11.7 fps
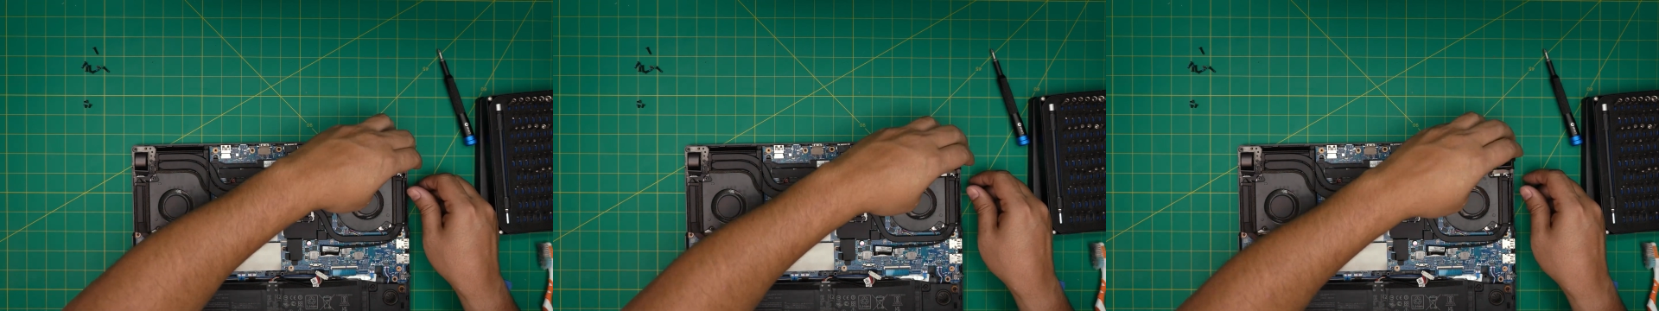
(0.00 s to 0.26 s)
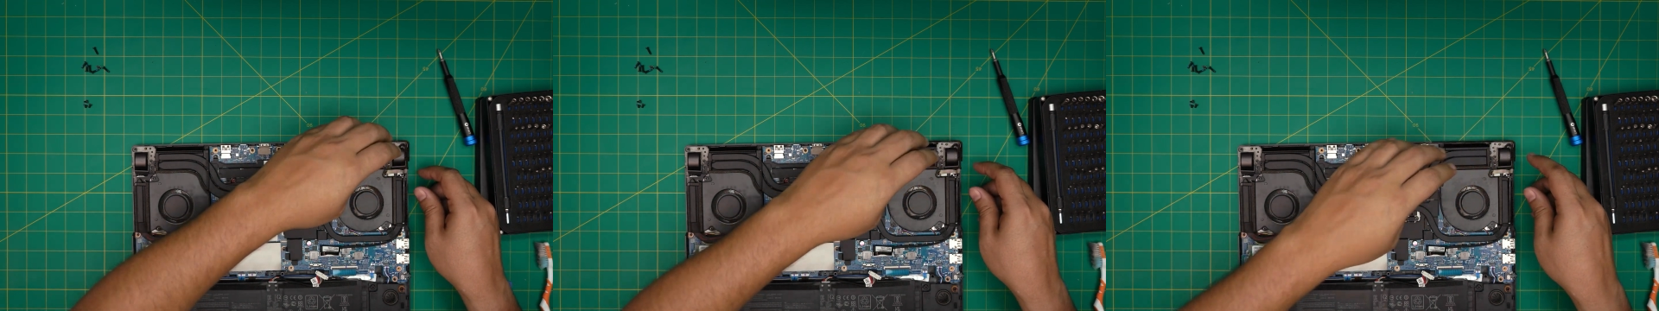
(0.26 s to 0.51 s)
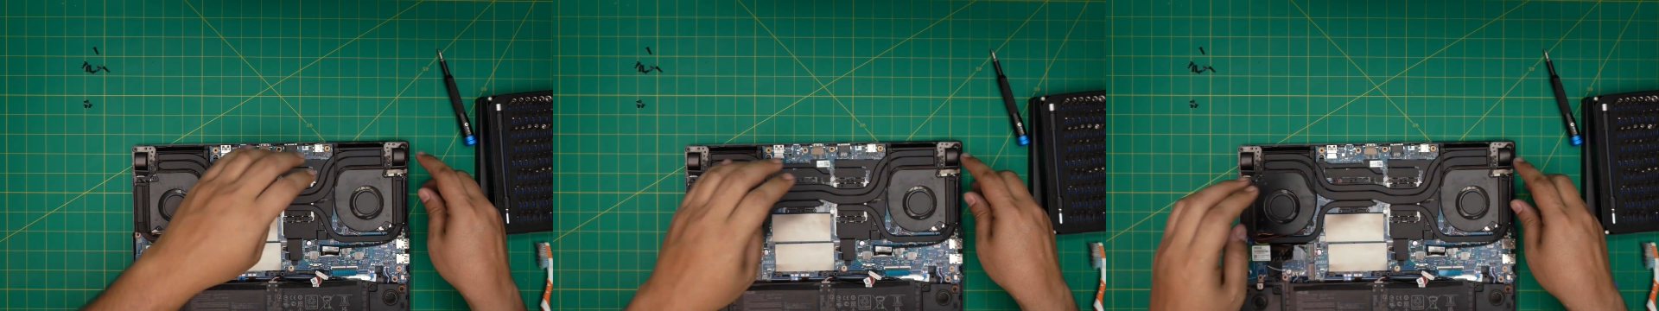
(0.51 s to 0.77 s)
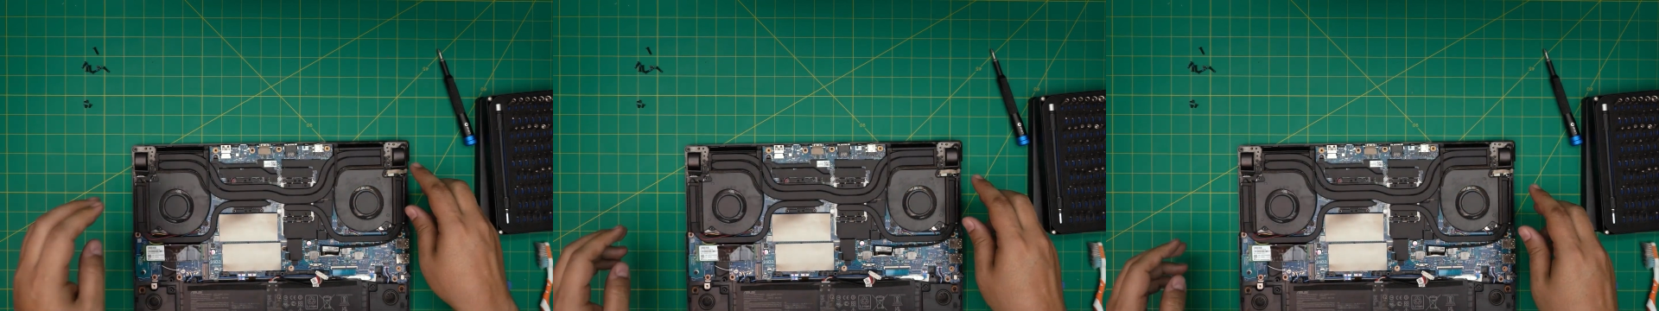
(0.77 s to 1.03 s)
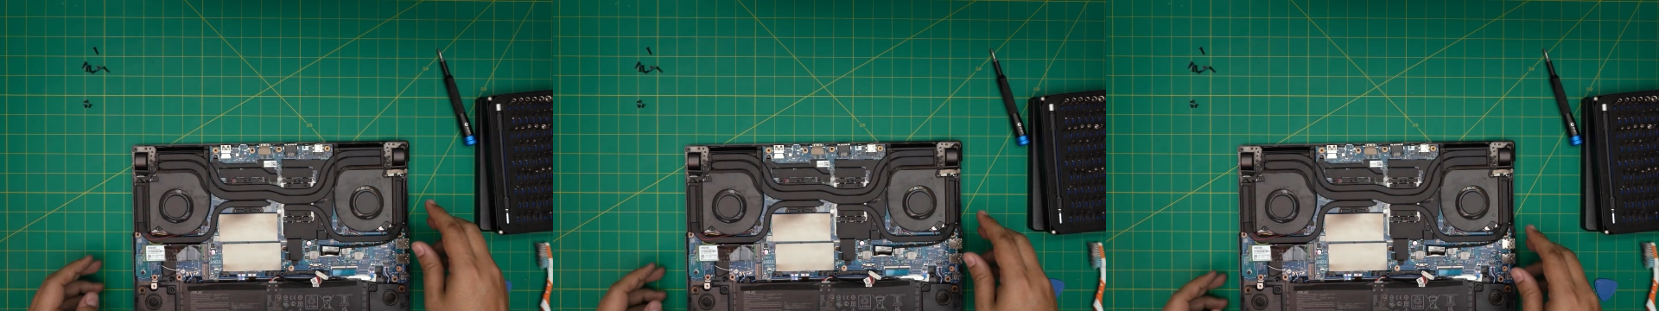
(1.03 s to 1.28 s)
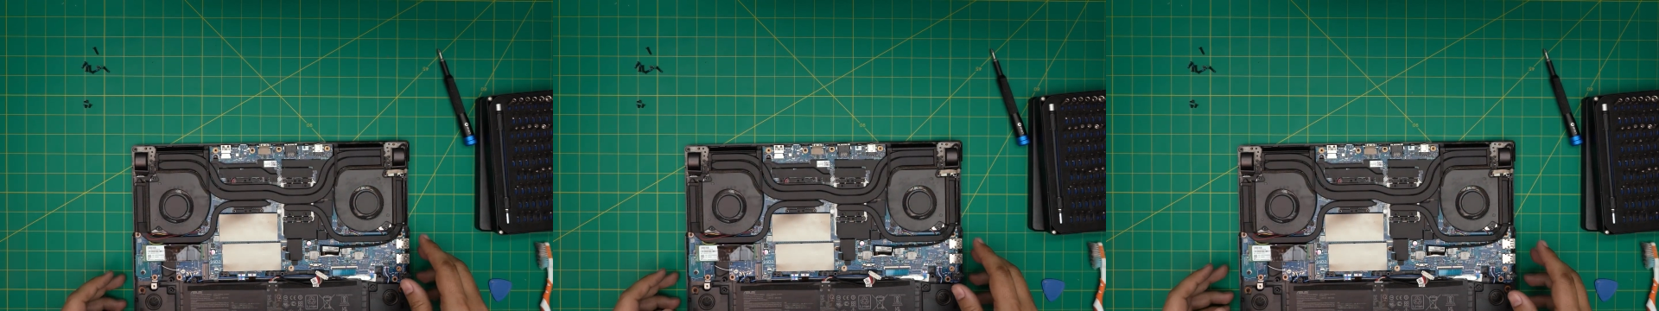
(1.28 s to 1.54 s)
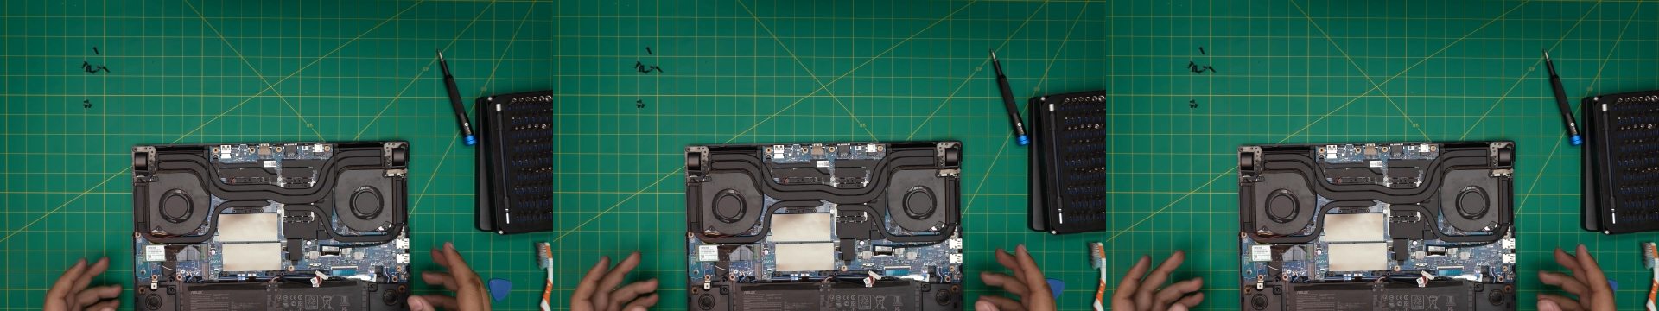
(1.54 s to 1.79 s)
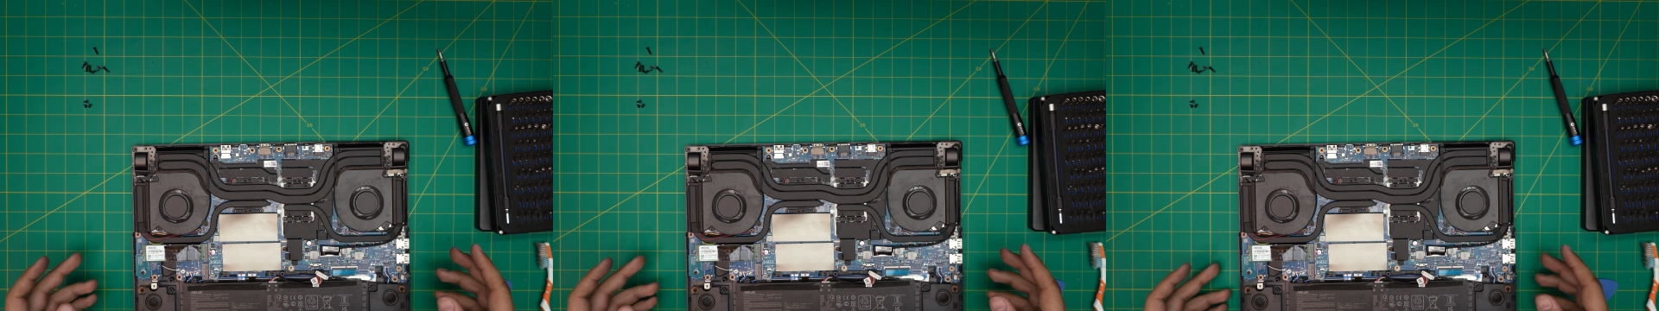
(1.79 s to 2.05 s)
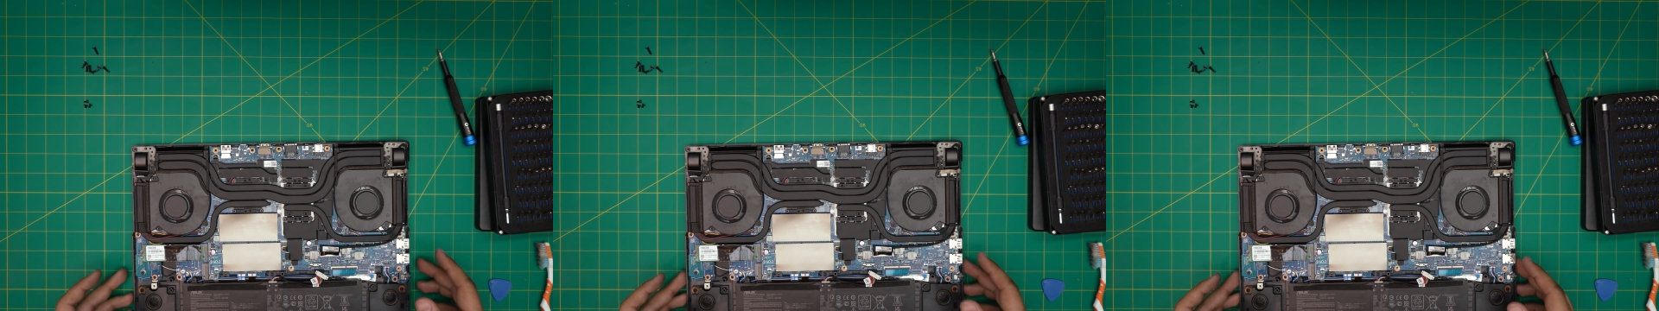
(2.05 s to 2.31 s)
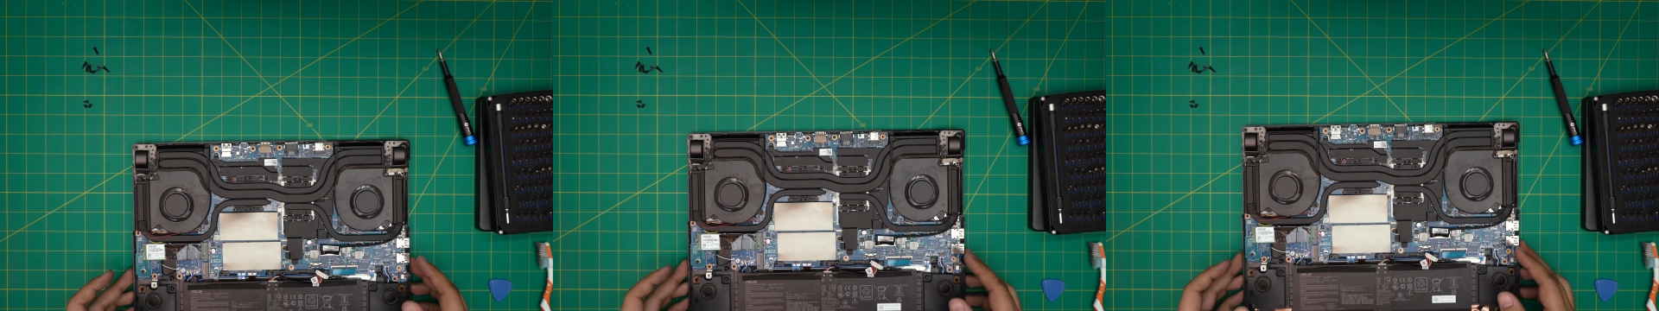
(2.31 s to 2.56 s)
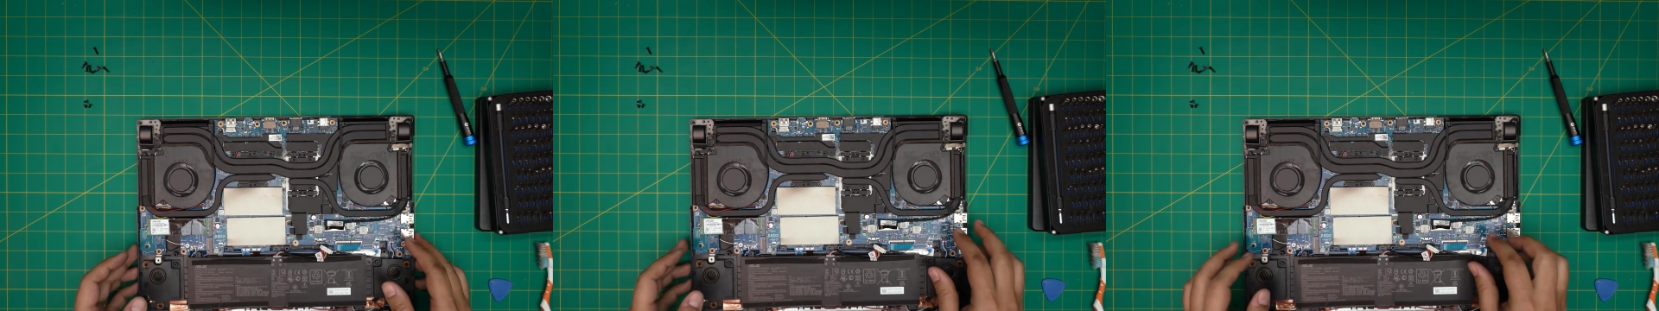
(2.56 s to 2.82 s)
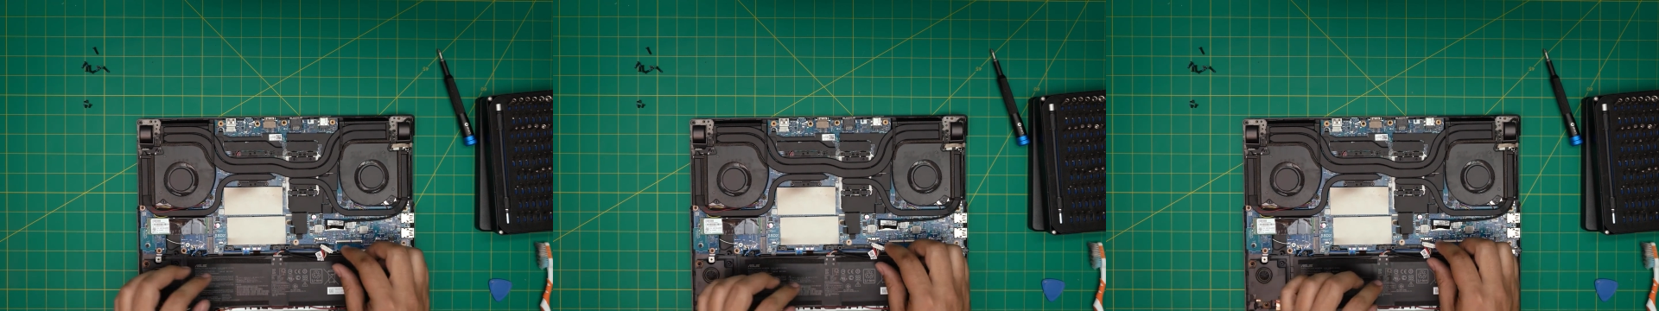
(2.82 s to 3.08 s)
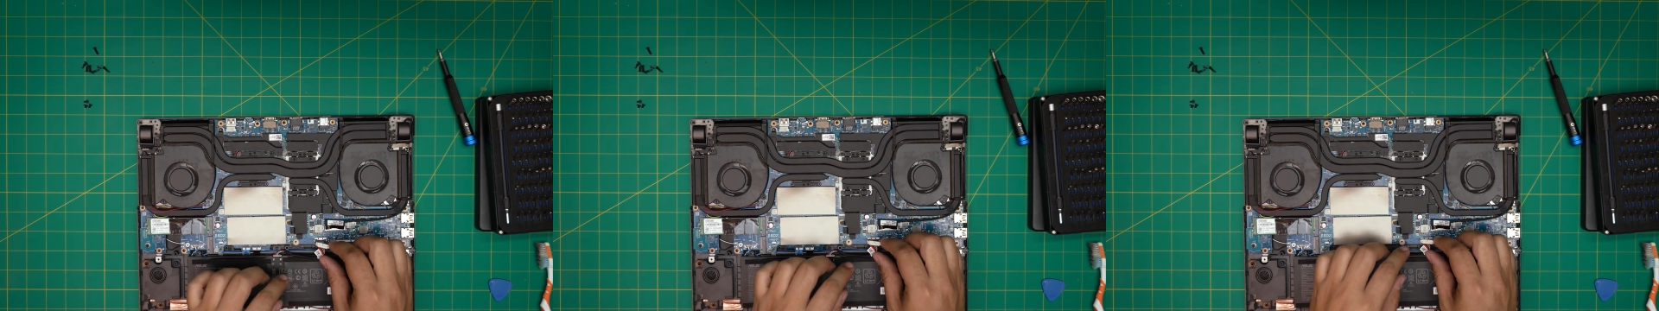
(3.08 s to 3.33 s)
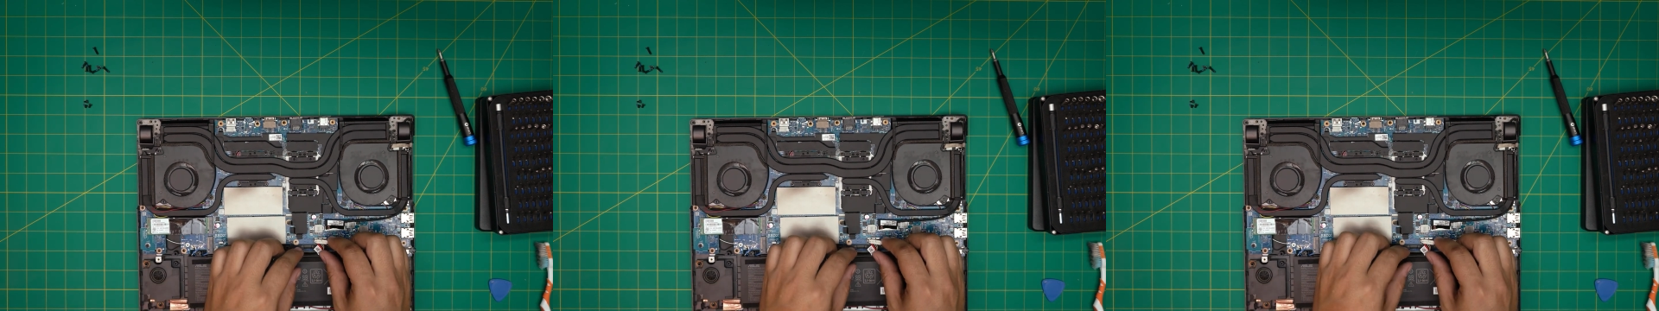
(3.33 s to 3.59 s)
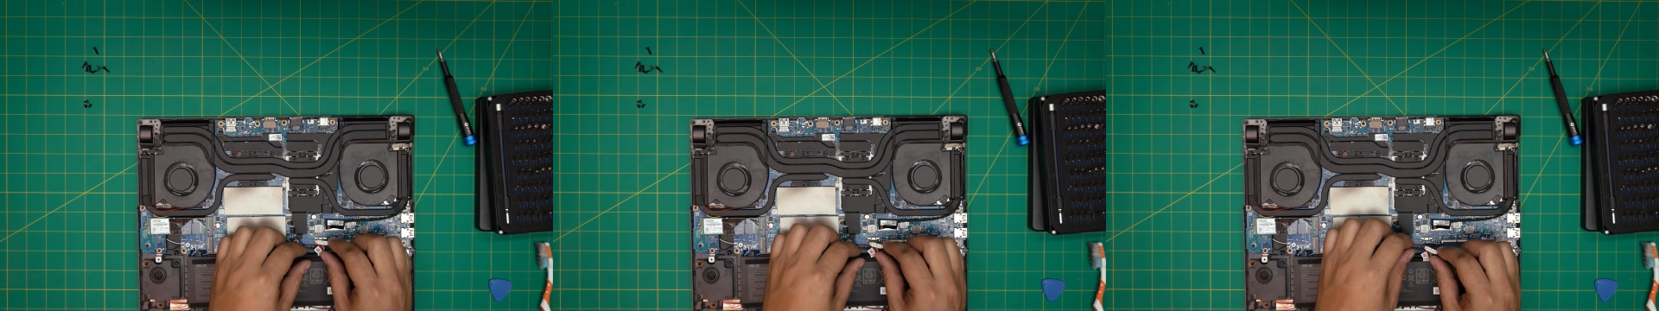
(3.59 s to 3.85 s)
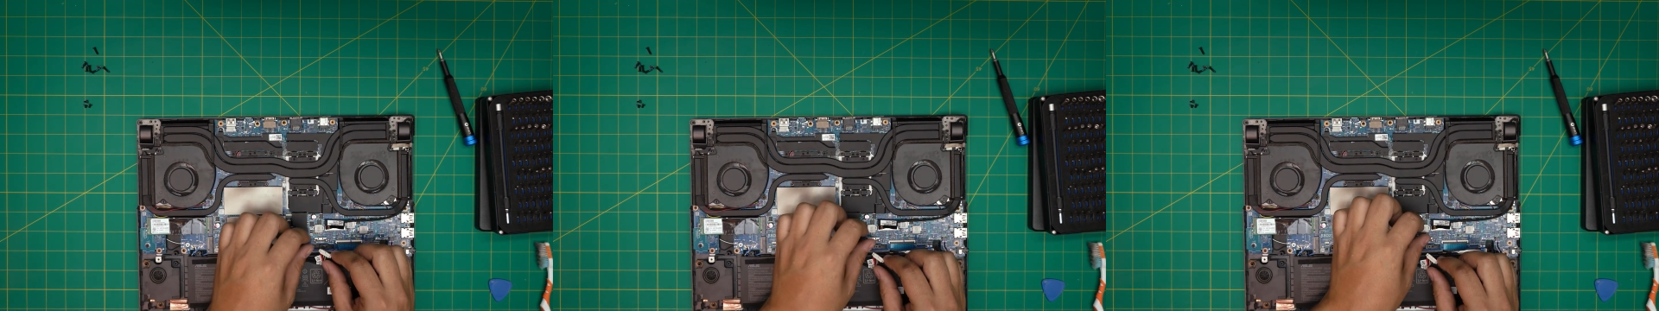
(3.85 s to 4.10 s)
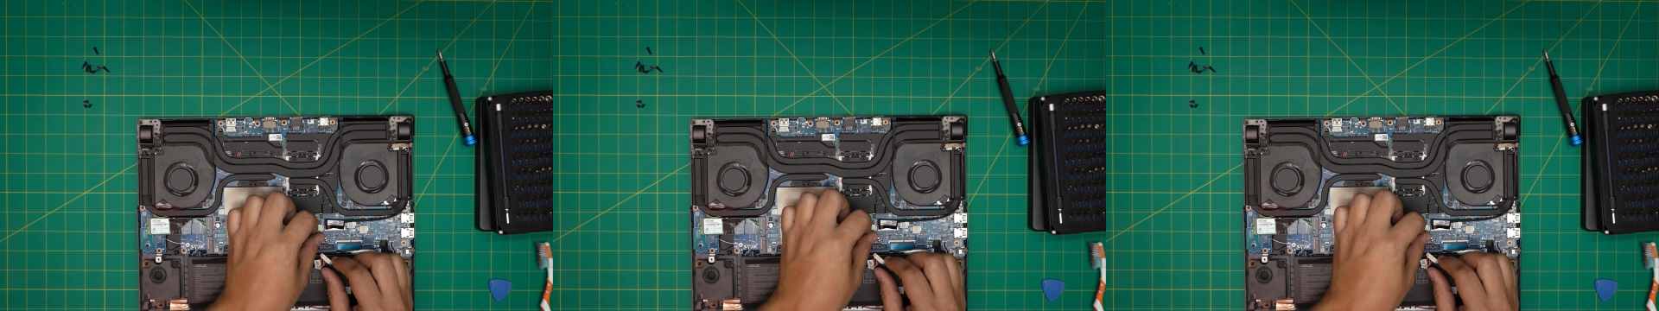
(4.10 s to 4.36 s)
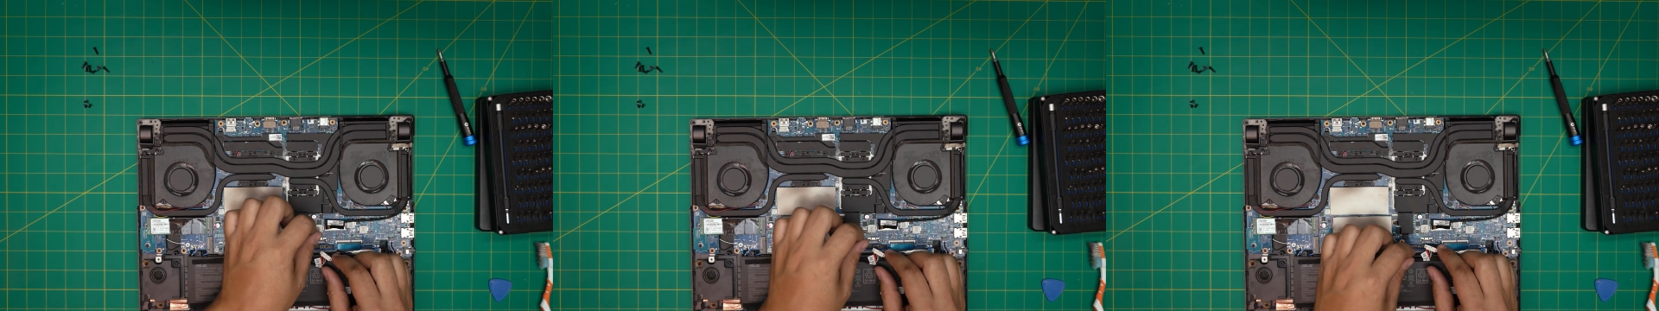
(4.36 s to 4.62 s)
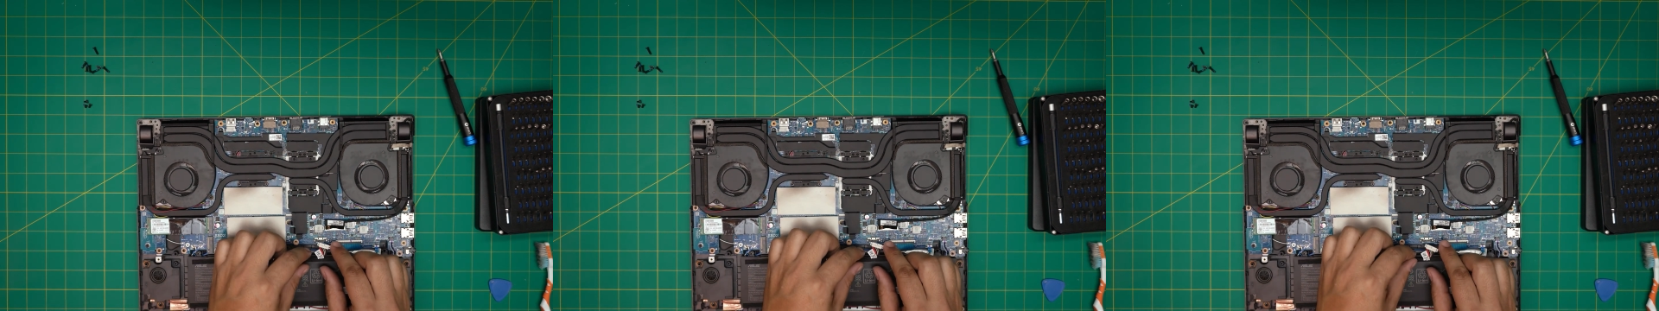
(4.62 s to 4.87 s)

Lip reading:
Nobody's mouth can be seen.